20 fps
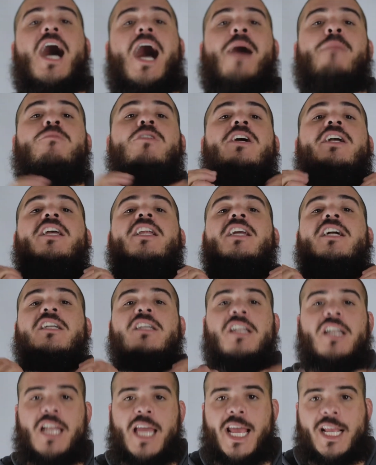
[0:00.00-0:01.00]
I'm looking to
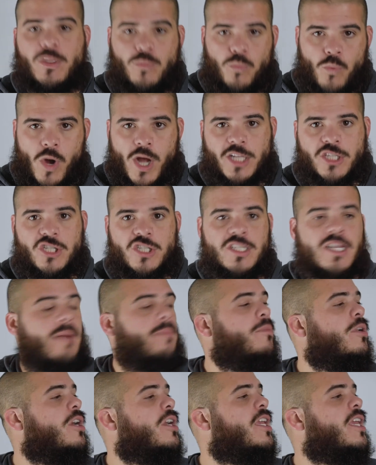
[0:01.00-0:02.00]
collect watches.
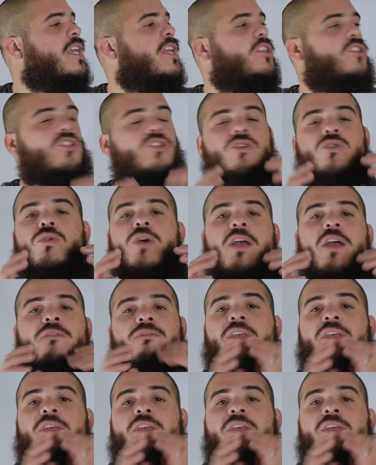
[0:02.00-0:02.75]
I'm looking to,